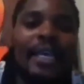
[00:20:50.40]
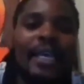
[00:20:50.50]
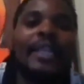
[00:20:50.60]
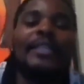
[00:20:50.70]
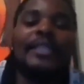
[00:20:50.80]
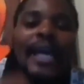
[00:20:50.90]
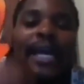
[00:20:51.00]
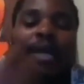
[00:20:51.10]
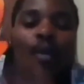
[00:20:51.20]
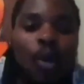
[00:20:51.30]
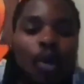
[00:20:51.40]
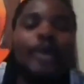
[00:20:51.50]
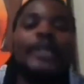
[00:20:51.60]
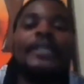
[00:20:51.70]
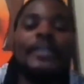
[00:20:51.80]
The Shangani War
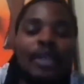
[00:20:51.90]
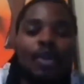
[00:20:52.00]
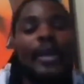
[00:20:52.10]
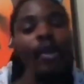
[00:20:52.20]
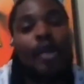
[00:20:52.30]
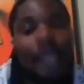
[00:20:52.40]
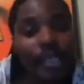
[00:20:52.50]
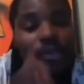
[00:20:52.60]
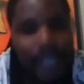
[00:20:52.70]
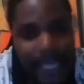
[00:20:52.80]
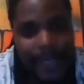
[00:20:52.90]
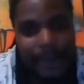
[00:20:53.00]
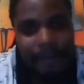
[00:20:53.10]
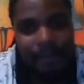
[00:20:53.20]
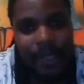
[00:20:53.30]
is still going on today.
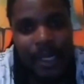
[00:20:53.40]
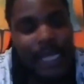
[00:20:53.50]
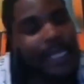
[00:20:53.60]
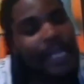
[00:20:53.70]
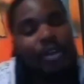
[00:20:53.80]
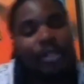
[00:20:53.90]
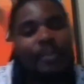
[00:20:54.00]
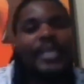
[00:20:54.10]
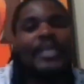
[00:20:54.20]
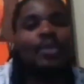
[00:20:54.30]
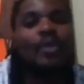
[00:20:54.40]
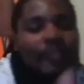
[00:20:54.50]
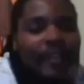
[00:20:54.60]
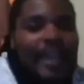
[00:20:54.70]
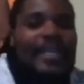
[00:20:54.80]
It cannot be historified.
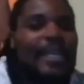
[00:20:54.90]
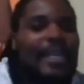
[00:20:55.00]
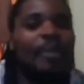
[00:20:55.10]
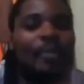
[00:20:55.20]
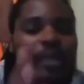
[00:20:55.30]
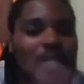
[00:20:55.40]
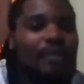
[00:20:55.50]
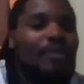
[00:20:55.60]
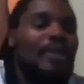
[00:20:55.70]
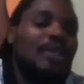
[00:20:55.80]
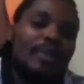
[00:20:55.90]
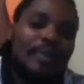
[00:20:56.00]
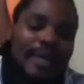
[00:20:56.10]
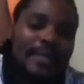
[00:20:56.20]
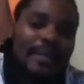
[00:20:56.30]
It cannot be put into the past.
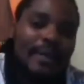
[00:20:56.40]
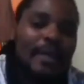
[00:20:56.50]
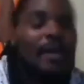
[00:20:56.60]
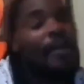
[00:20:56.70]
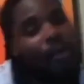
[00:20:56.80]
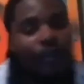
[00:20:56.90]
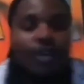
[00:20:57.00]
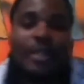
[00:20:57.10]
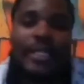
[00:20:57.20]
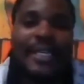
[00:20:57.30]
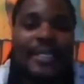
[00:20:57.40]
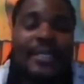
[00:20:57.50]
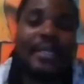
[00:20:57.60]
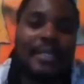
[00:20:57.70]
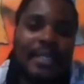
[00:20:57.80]
Of course, history
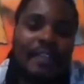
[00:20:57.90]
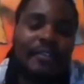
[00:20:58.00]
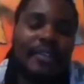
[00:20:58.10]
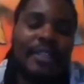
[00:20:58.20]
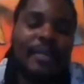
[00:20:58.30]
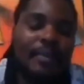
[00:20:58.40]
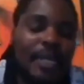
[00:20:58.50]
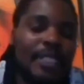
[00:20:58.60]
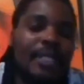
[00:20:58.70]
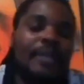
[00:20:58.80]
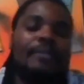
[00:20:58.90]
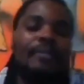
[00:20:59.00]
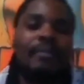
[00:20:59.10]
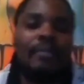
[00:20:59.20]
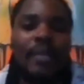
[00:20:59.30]
itself is a bit,
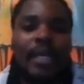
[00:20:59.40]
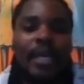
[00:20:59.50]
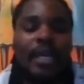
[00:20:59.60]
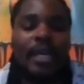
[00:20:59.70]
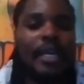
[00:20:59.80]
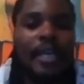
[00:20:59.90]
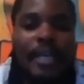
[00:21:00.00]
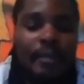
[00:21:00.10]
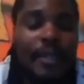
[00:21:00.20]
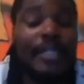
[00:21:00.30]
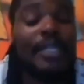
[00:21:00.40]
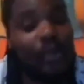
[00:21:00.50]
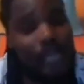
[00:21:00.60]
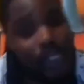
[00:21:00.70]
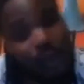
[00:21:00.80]
it has
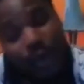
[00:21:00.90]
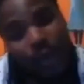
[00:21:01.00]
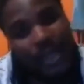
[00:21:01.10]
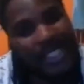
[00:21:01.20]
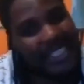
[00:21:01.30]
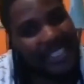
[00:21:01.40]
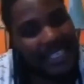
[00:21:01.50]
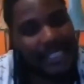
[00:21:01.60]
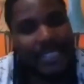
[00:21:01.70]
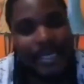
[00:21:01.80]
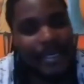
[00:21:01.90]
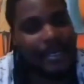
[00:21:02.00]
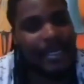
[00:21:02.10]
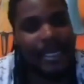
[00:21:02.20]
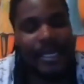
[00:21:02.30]
got its own
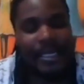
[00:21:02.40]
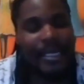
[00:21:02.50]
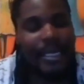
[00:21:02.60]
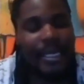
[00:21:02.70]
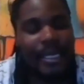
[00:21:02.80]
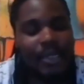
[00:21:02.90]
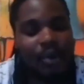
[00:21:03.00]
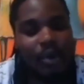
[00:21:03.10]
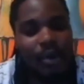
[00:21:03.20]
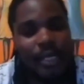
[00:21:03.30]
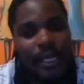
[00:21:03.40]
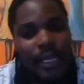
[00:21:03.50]
contestations and its own